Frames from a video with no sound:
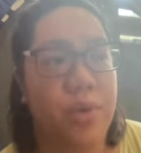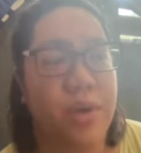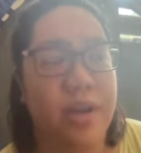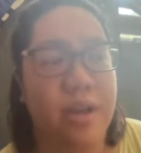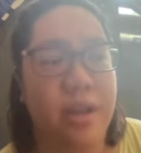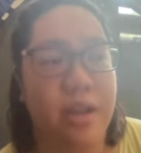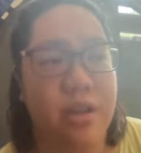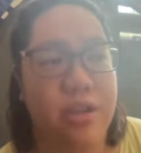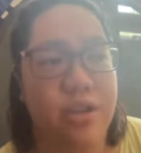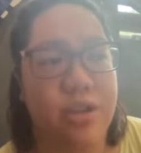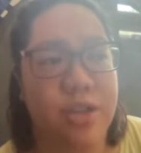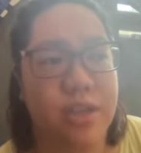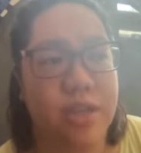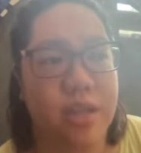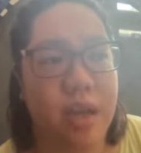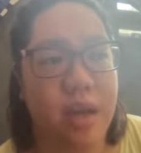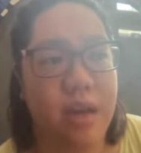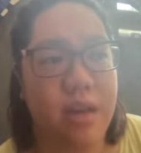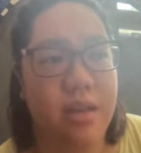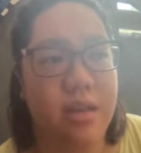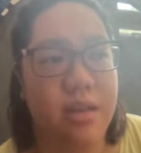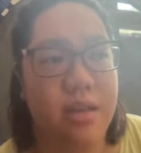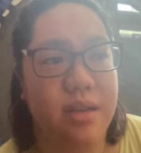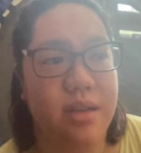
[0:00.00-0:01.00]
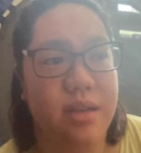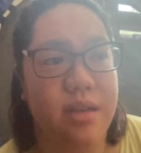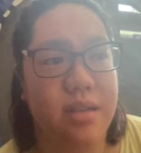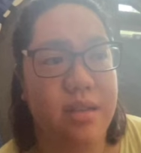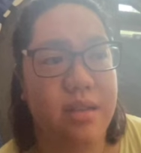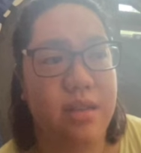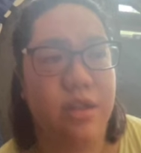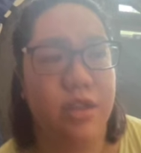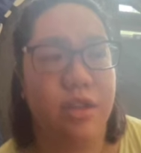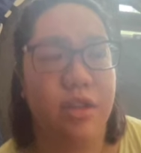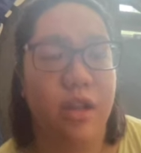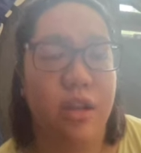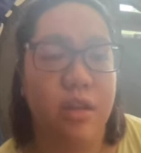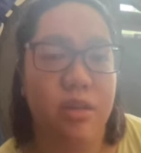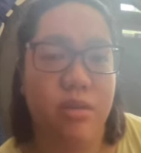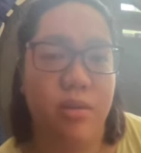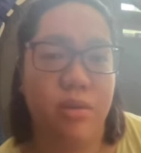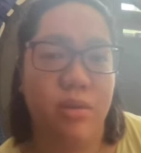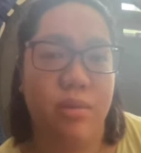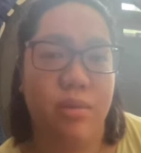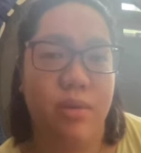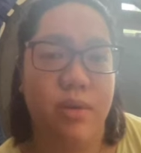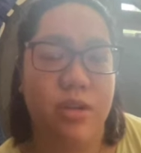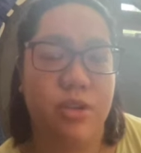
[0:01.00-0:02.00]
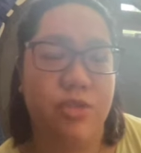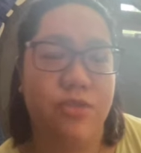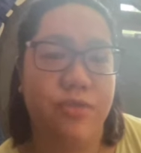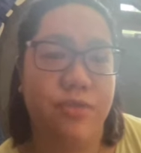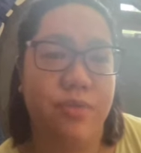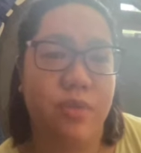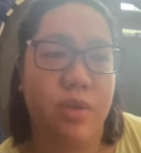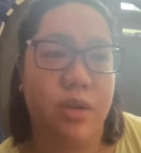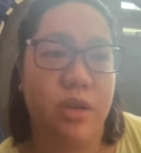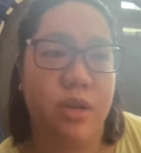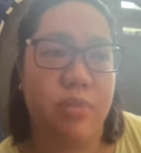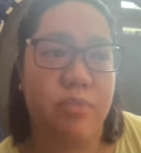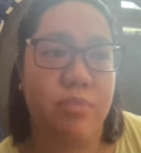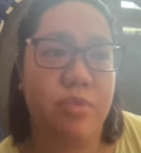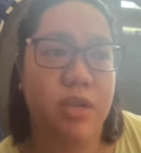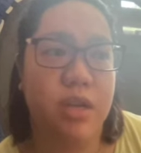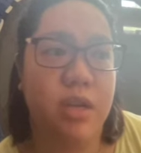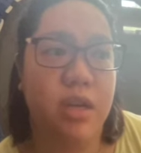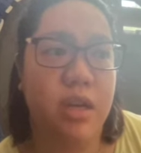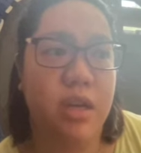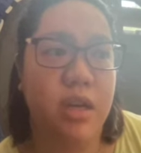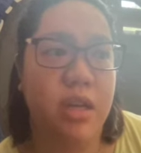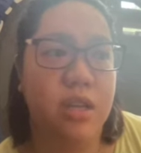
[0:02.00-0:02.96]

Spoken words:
what I understand is NATO was formed